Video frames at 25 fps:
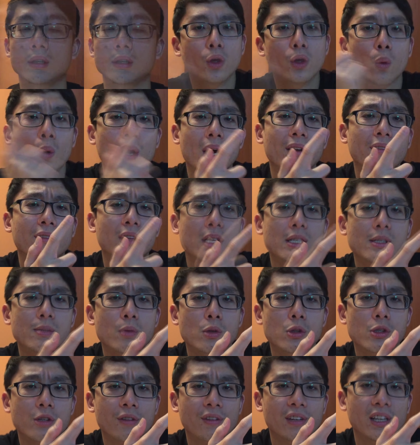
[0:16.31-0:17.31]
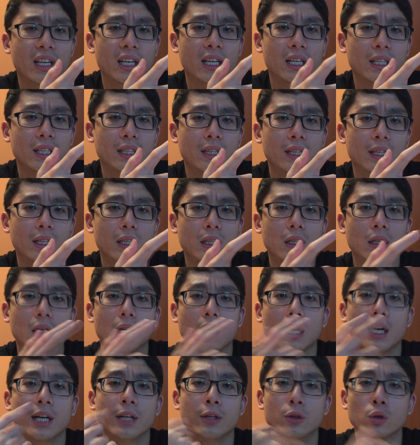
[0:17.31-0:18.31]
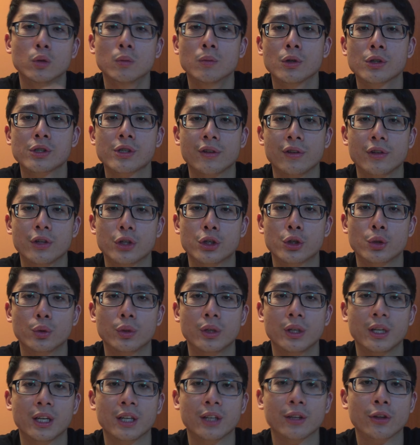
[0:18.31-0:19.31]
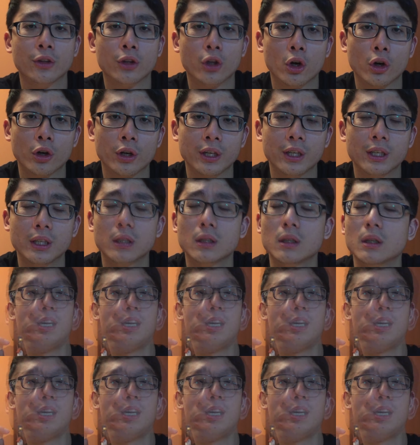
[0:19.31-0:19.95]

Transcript: wife does most of the editing, I do most of the shooting and the talking.